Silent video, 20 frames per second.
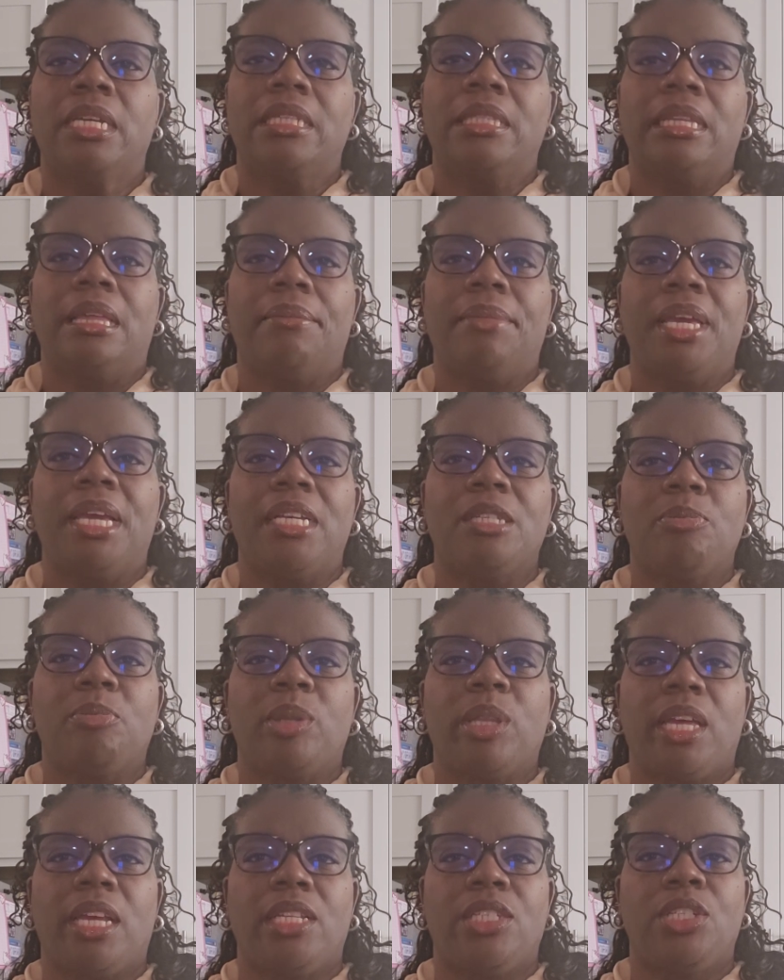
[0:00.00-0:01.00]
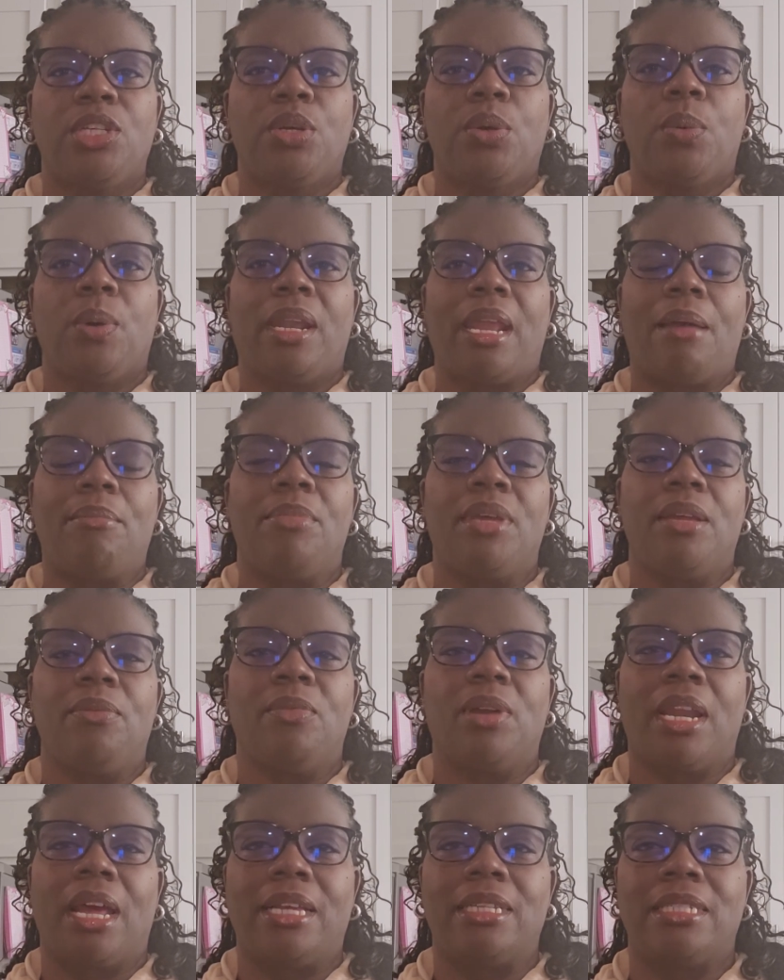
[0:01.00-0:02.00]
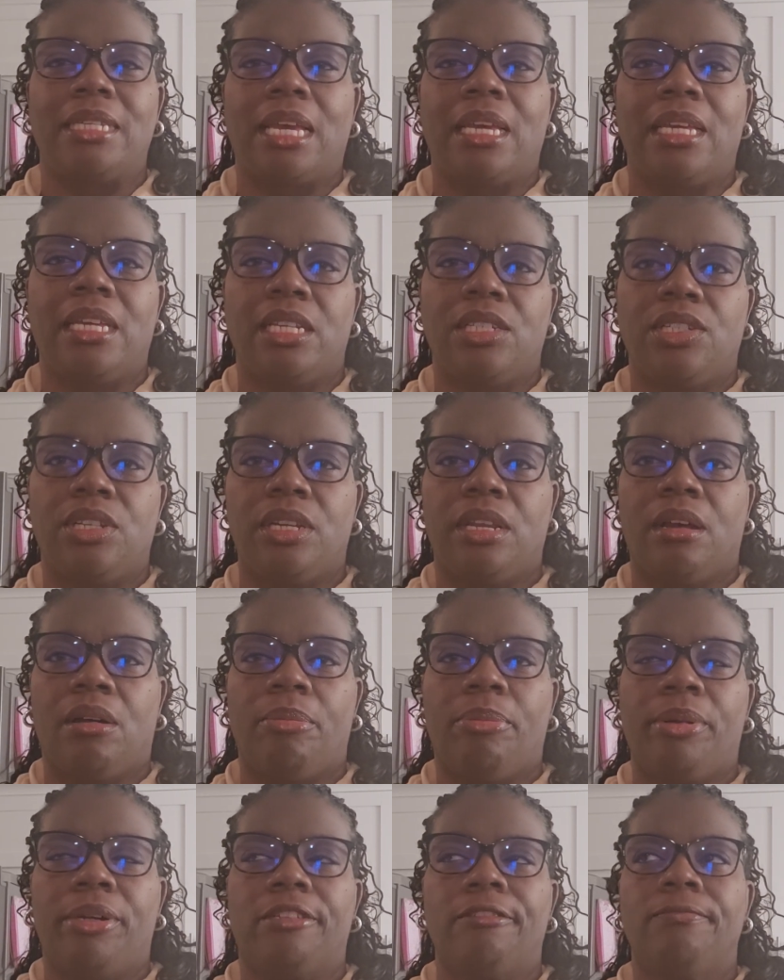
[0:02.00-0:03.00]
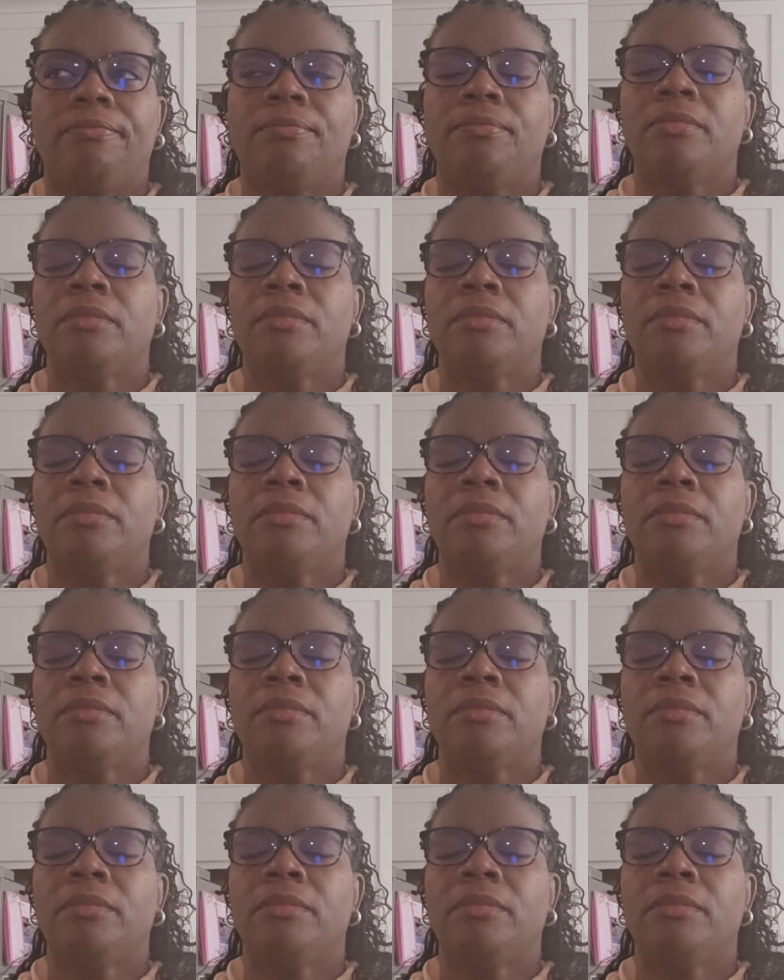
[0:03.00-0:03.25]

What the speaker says: Let me explain to you what I mean when I say kitchen helper.